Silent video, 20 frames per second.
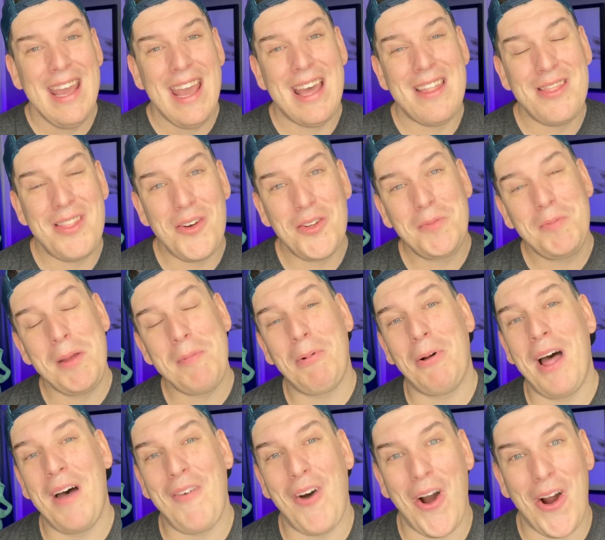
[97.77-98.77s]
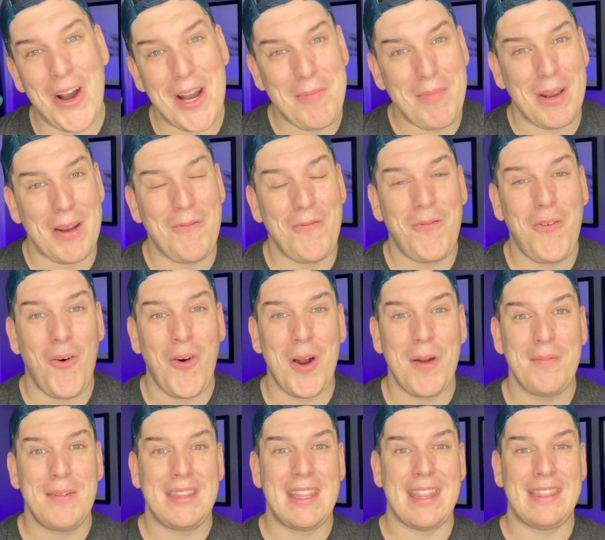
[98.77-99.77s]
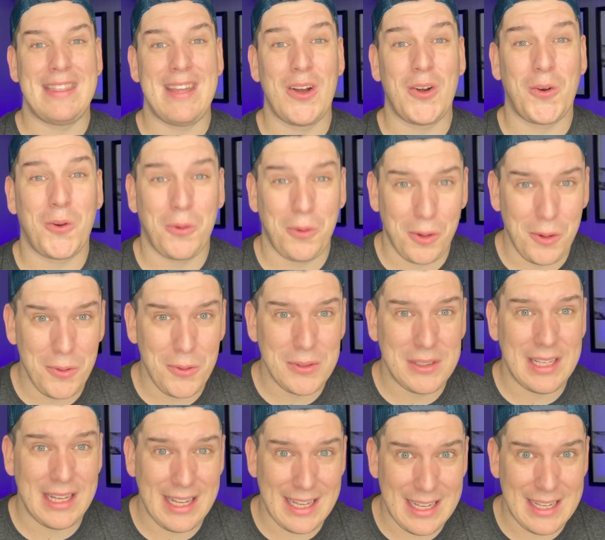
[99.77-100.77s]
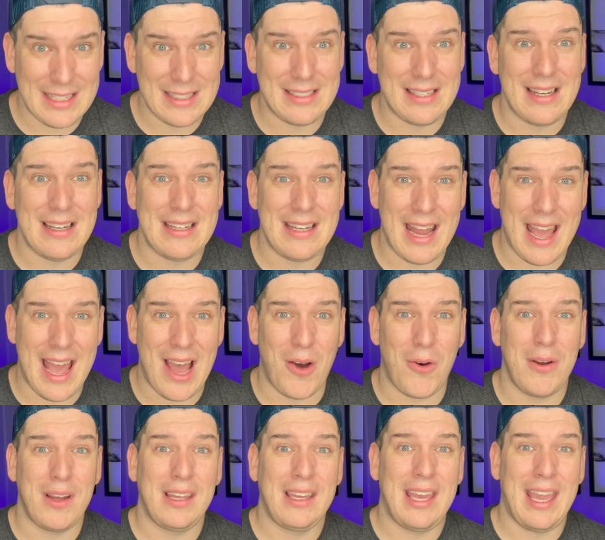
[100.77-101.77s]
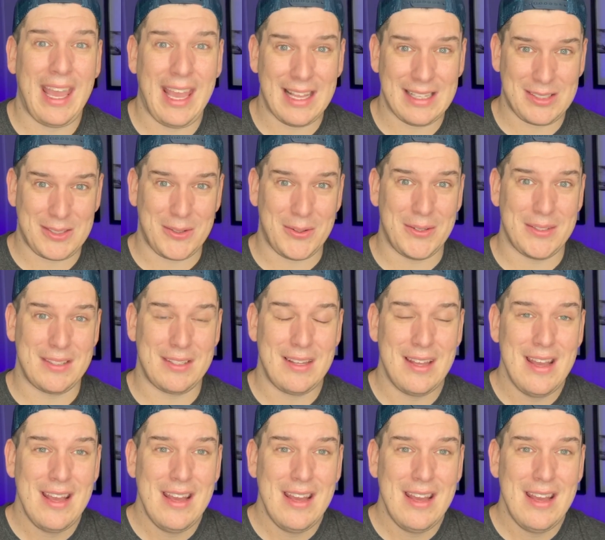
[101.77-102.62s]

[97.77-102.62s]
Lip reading: and those people have already been informed that their cruise is now canceled.